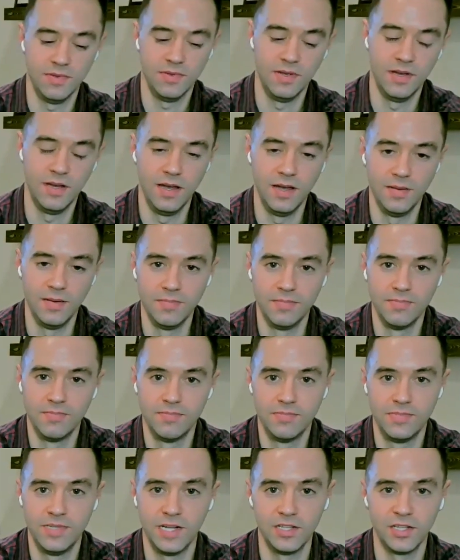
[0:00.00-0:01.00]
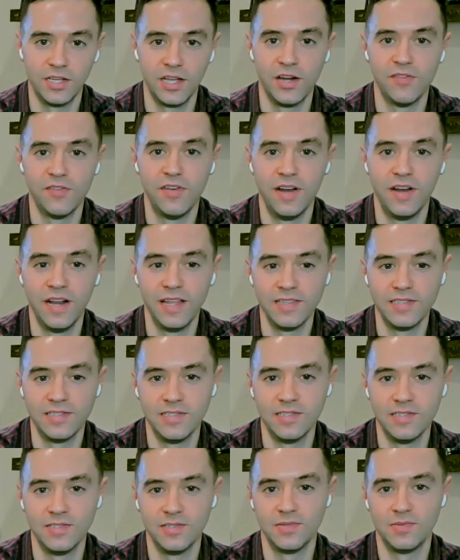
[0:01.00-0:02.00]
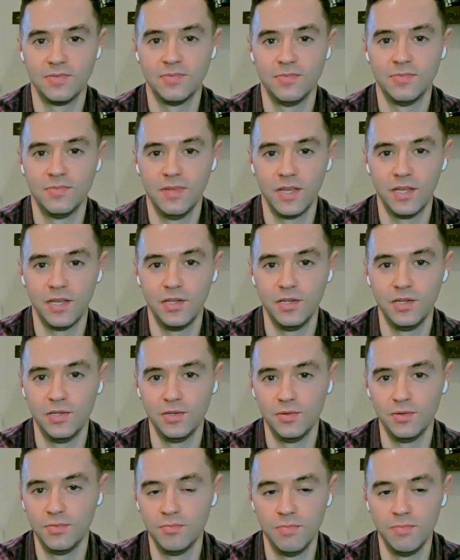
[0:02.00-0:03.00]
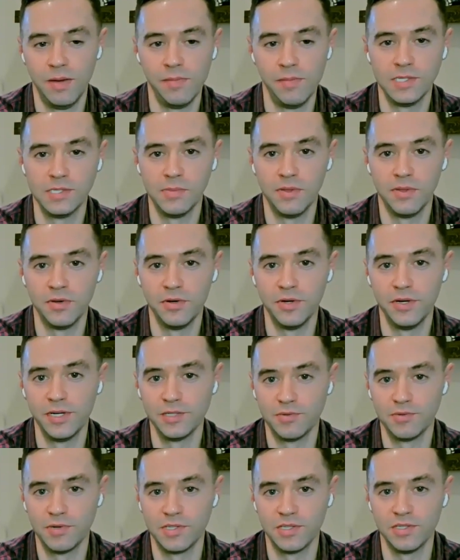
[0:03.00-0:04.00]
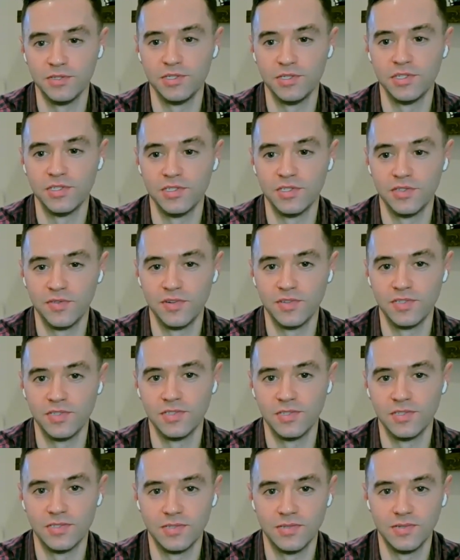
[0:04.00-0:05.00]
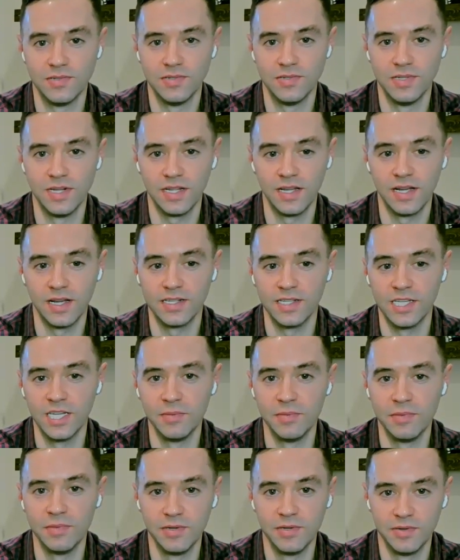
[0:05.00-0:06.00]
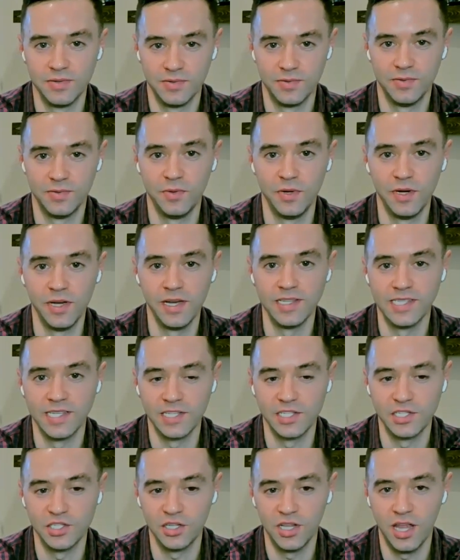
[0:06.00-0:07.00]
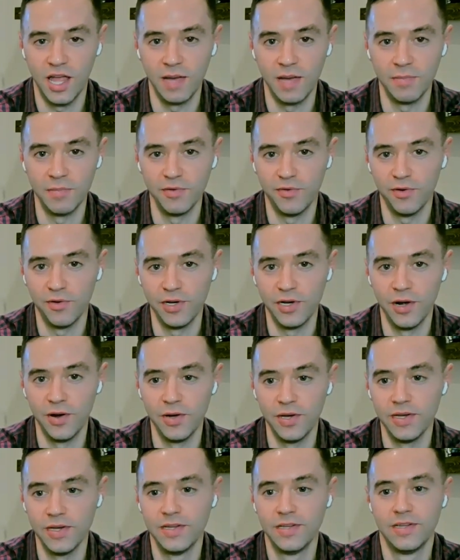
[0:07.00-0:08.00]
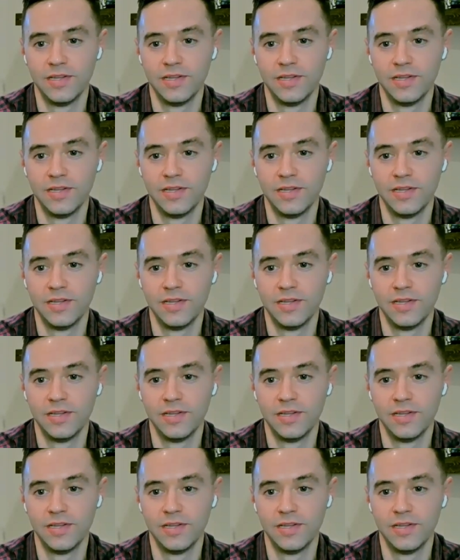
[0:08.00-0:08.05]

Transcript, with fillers: um, take a look at your finances like you do maybe some other New Year's resolutions versus neglecting them and realizing it's July before you know it.